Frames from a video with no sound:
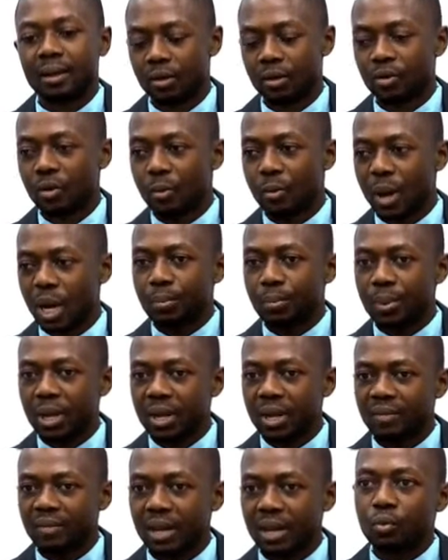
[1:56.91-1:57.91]
Normally, we
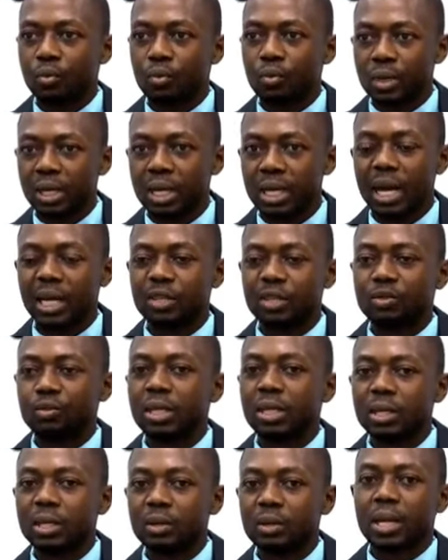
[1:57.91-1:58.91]
believe that a good leader should
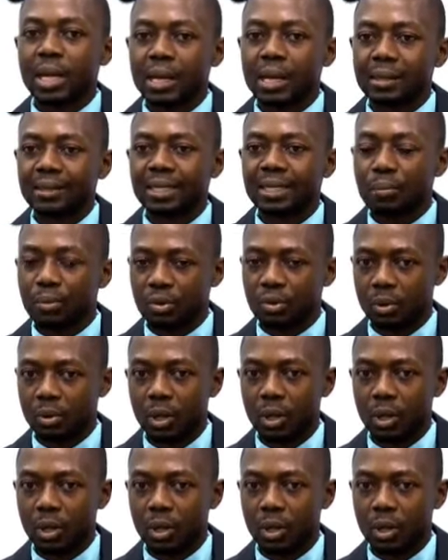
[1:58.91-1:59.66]
lead with example.